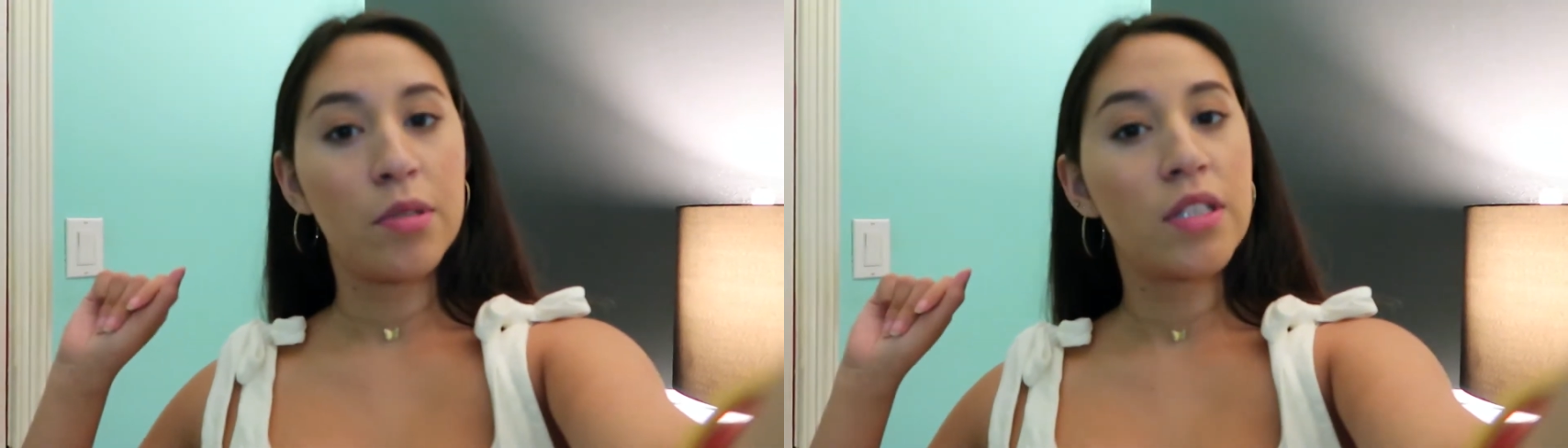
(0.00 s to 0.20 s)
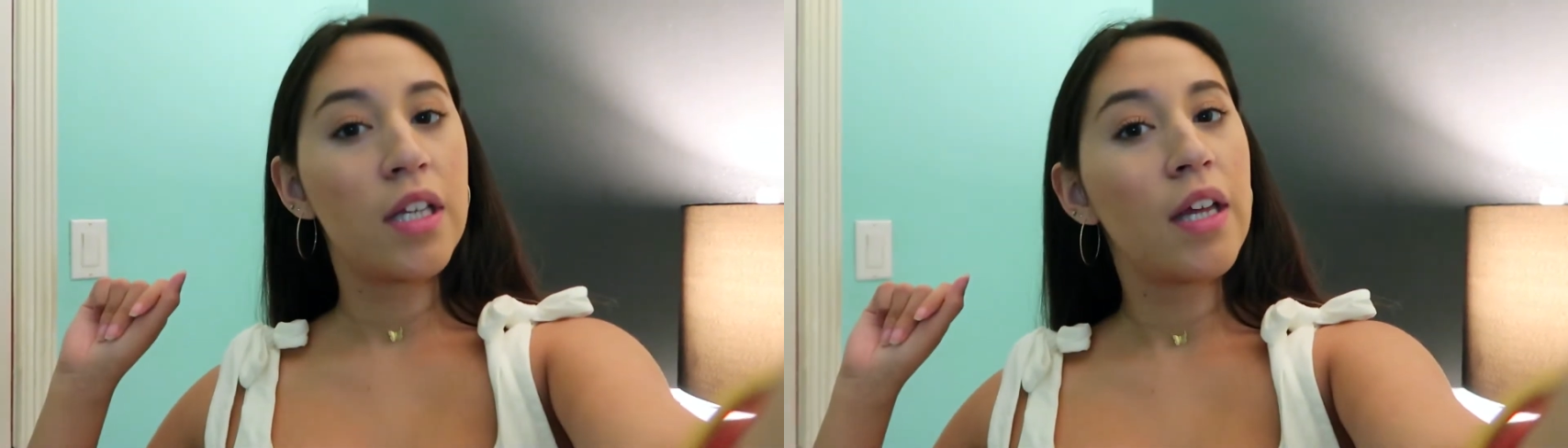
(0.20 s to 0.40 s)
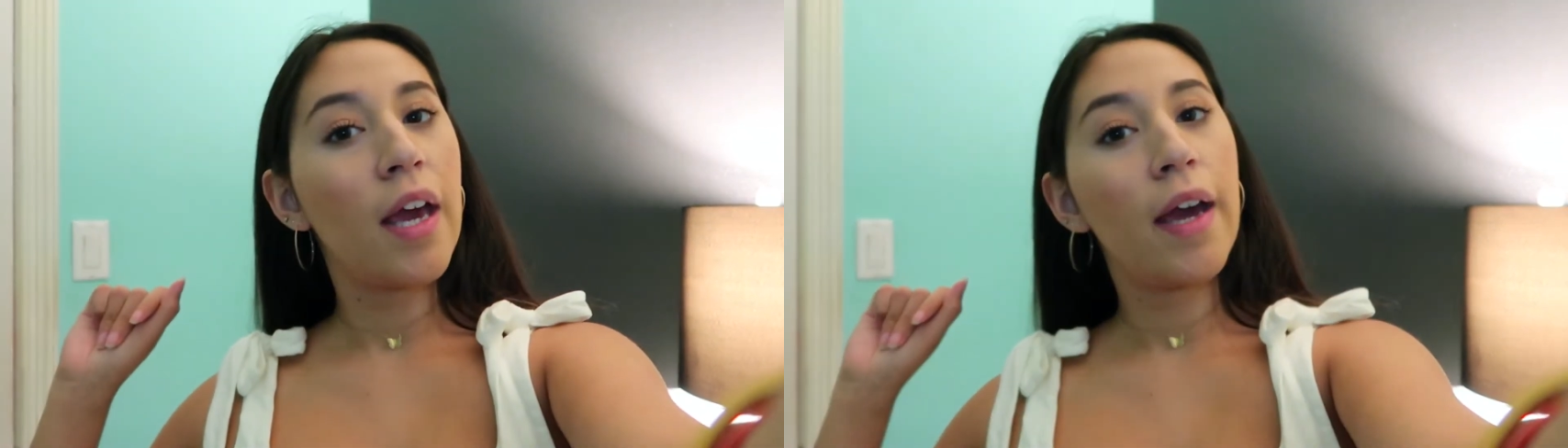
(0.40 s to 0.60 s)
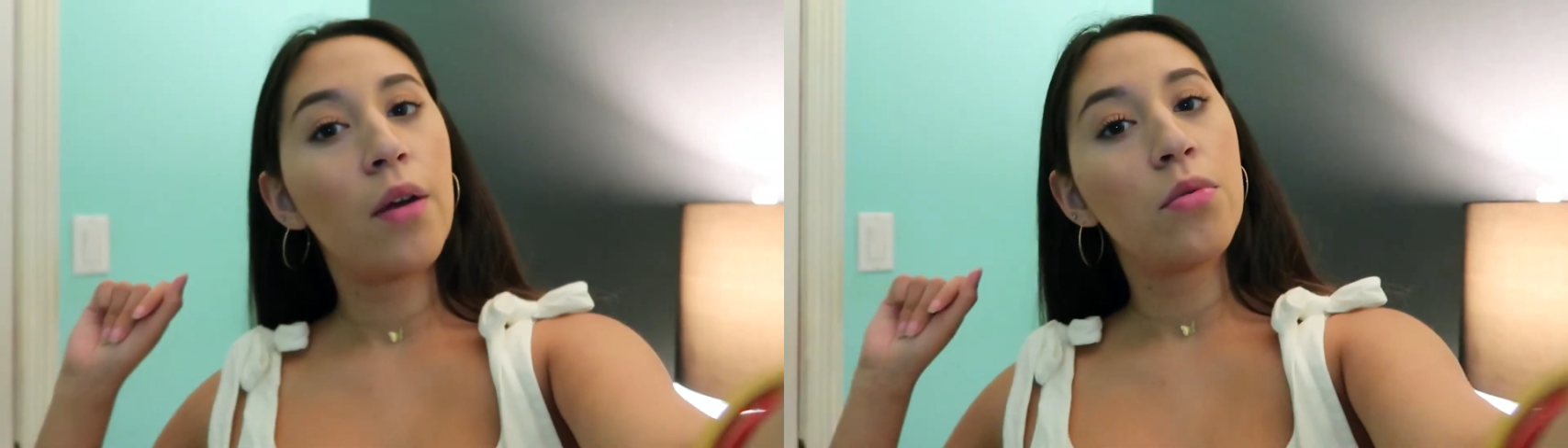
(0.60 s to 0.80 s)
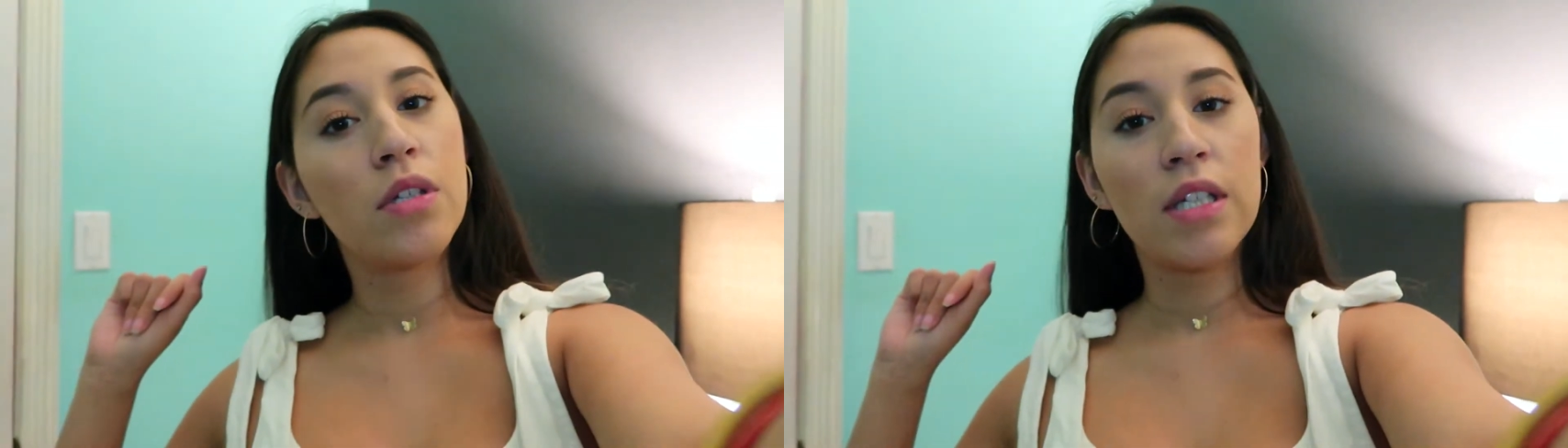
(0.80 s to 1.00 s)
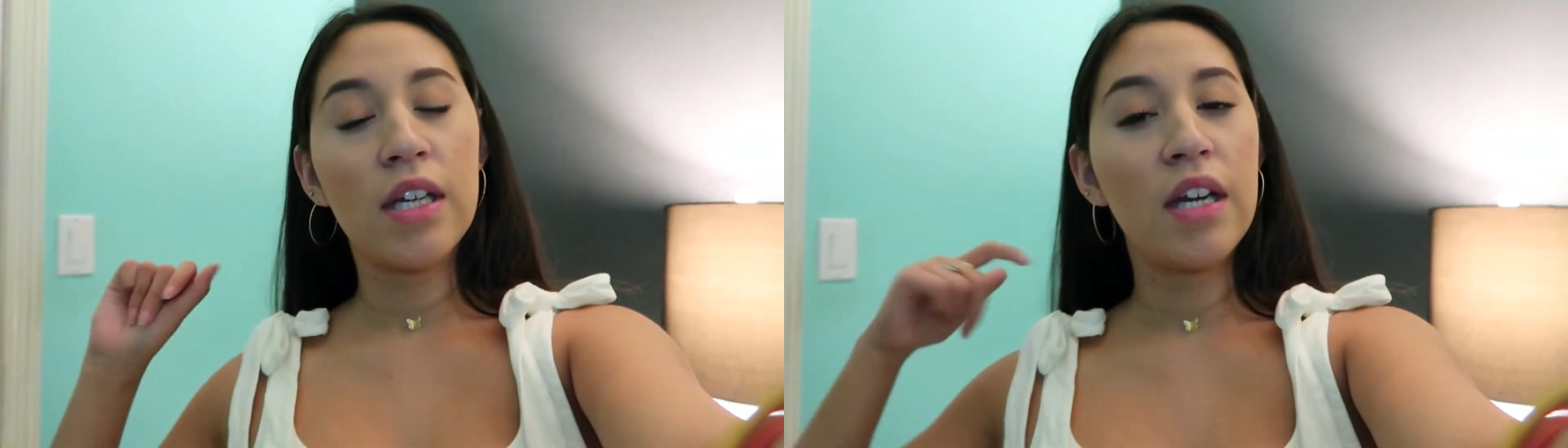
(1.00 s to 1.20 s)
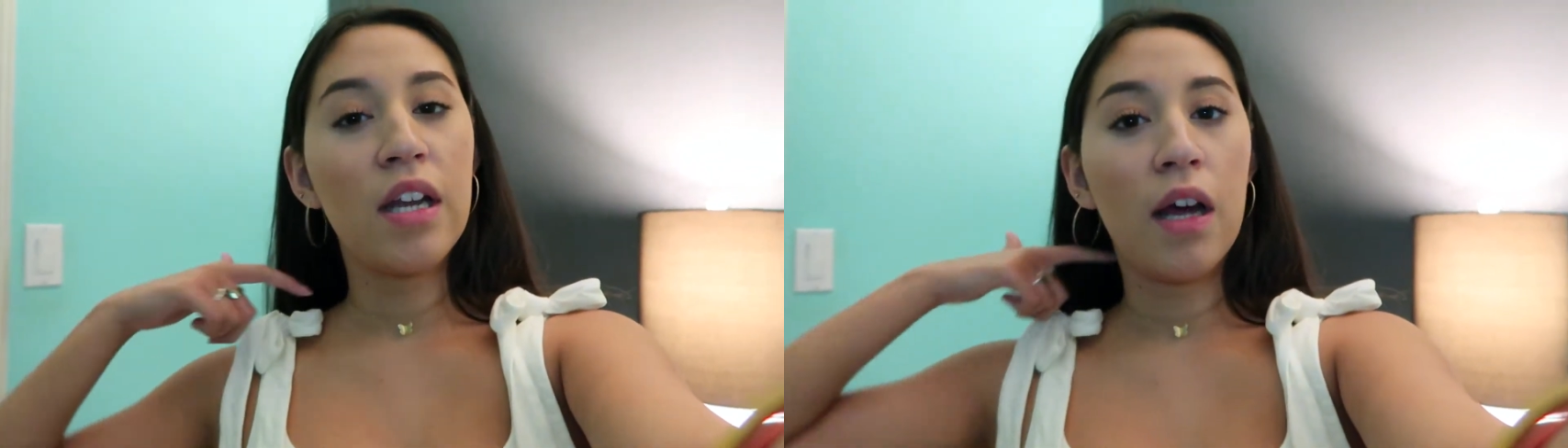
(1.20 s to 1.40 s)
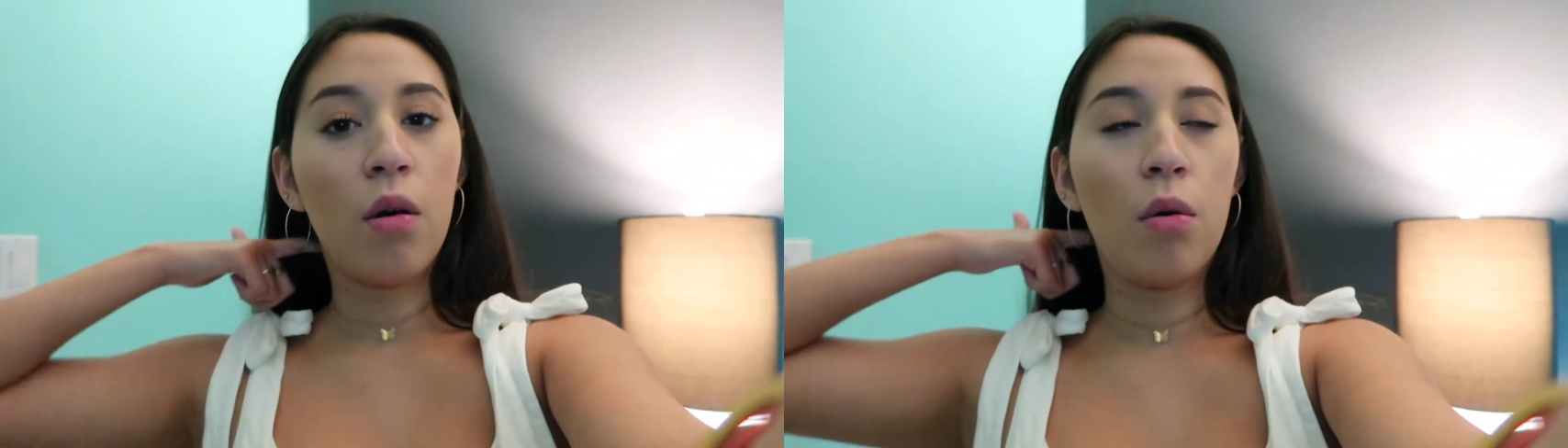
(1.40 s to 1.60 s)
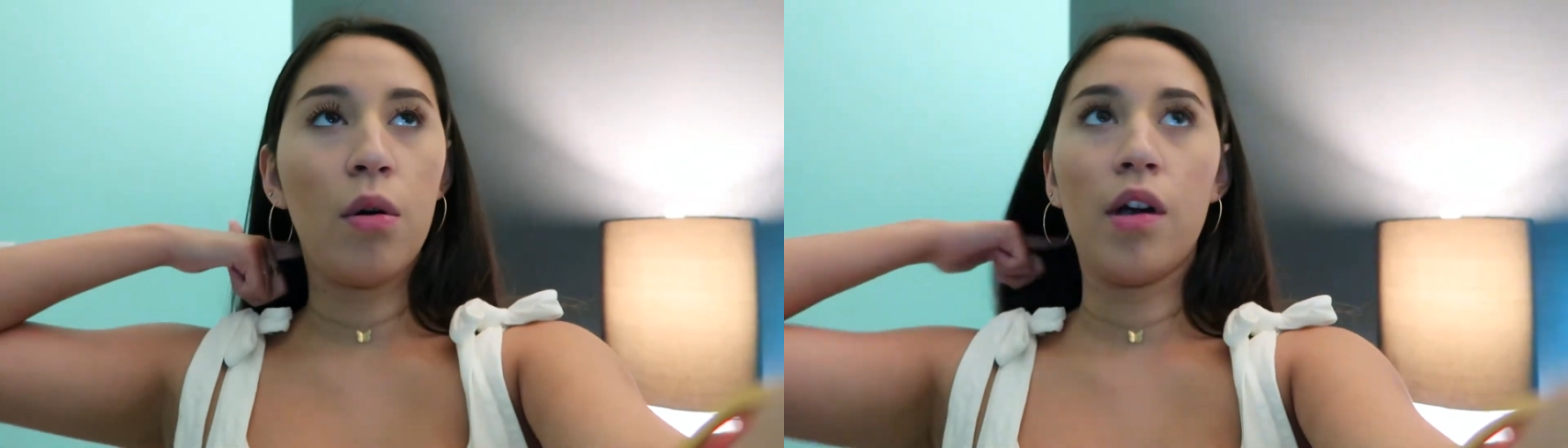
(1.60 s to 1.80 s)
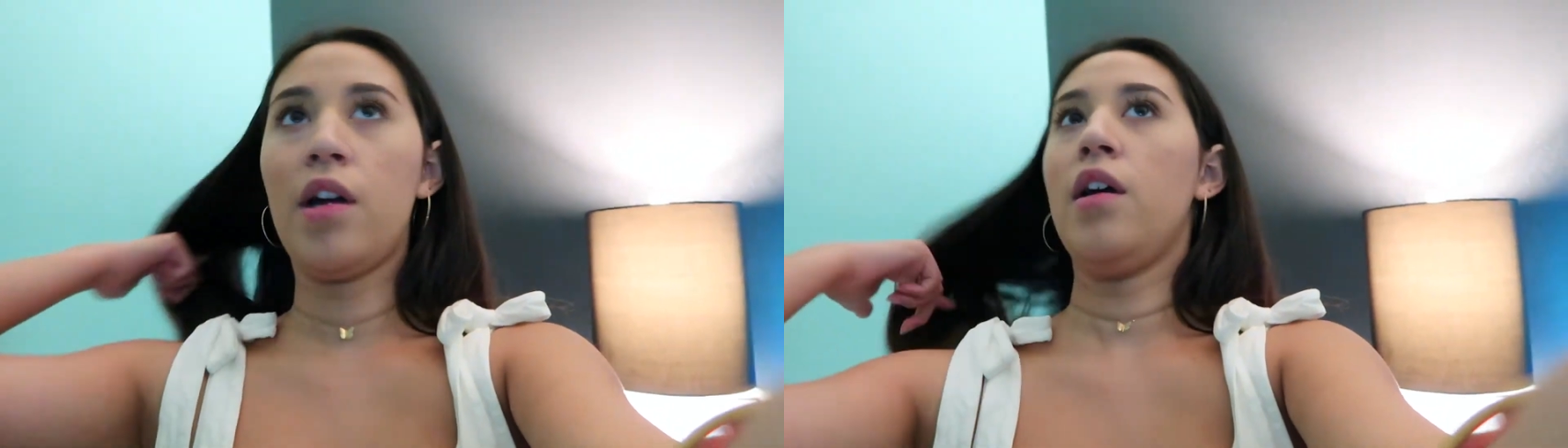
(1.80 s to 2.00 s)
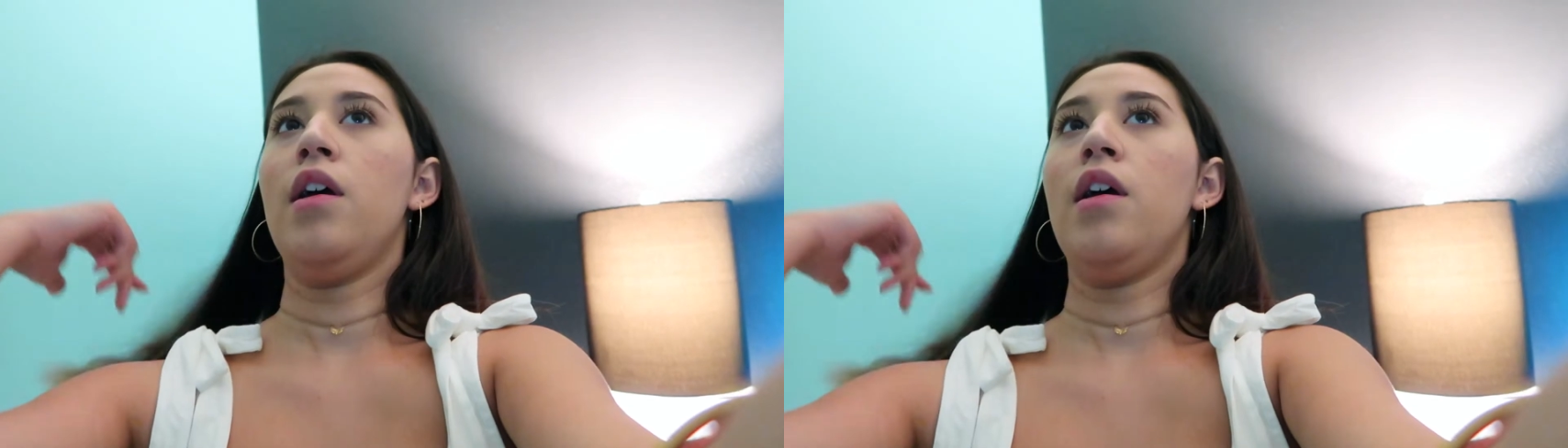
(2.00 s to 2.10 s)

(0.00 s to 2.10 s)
skincare routine or